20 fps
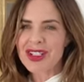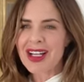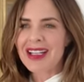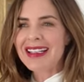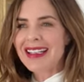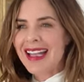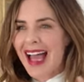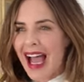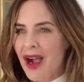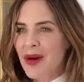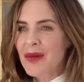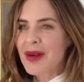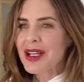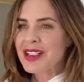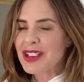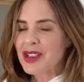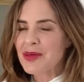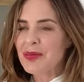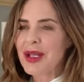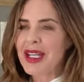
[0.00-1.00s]
Allow it
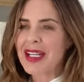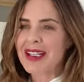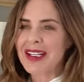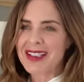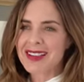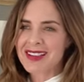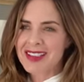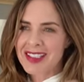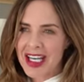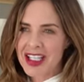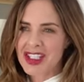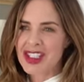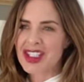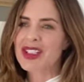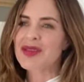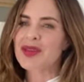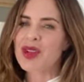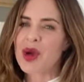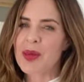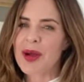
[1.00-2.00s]
to be an extension
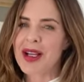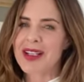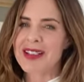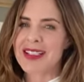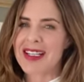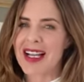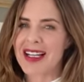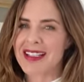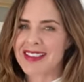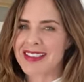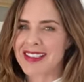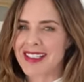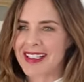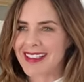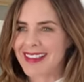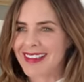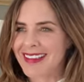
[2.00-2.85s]
of your personality.